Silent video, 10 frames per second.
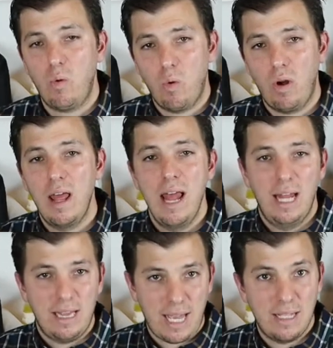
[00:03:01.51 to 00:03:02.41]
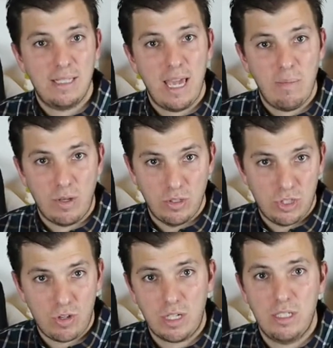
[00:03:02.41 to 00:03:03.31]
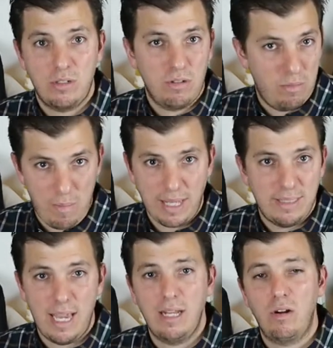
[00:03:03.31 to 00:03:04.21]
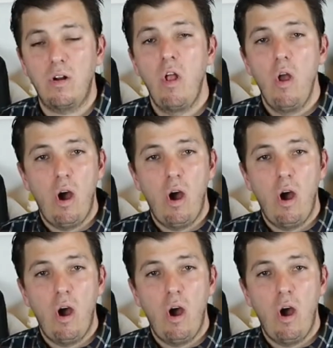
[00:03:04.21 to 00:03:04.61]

or landscape constructor or maintainer,